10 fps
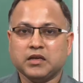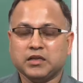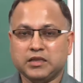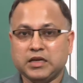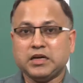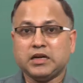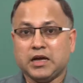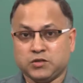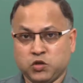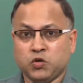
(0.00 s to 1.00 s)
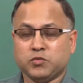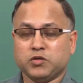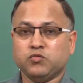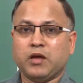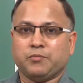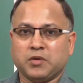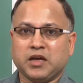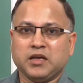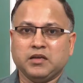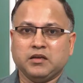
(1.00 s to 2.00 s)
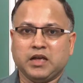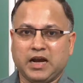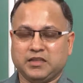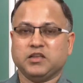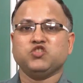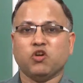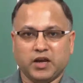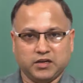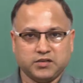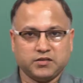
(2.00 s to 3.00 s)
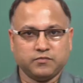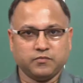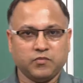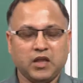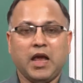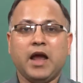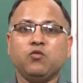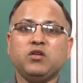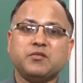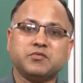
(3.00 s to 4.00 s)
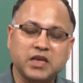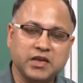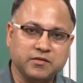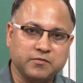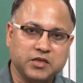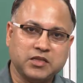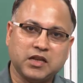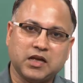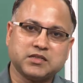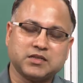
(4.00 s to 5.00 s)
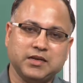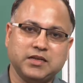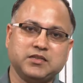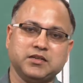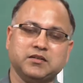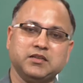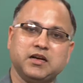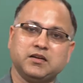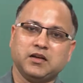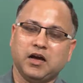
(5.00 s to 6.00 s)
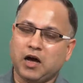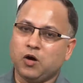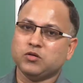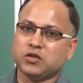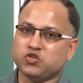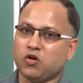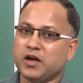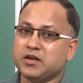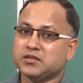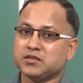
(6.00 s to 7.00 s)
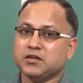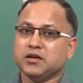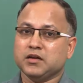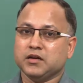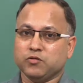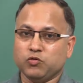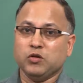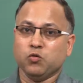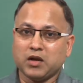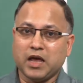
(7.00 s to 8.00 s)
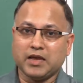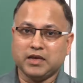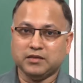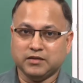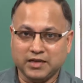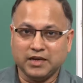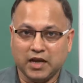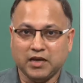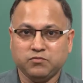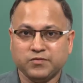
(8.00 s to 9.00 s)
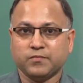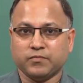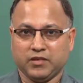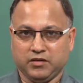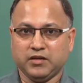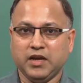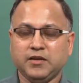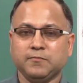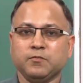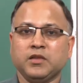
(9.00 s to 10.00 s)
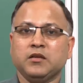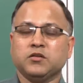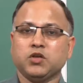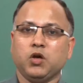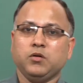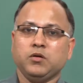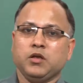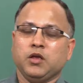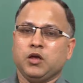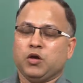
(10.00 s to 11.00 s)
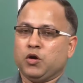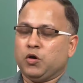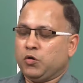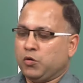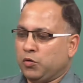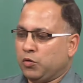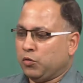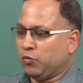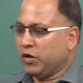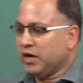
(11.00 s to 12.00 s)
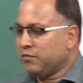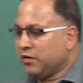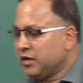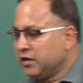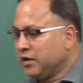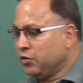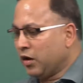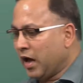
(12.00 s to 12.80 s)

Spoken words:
they are assumed to apply at the joints, and we have seen in the last lecture that how the joints will look like in the real life, right. So, whenever you